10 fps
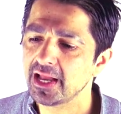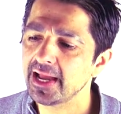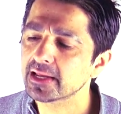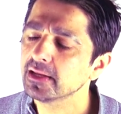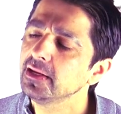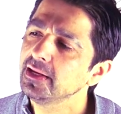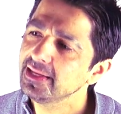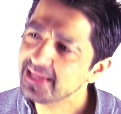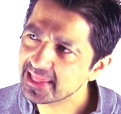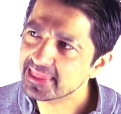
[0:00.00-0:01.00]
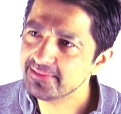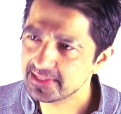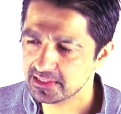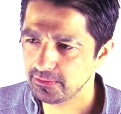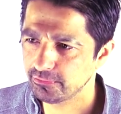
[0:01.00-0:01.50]
like, yeah, there
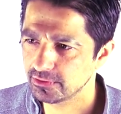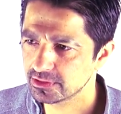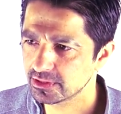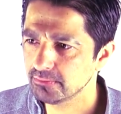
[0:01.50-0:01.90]
is a difference.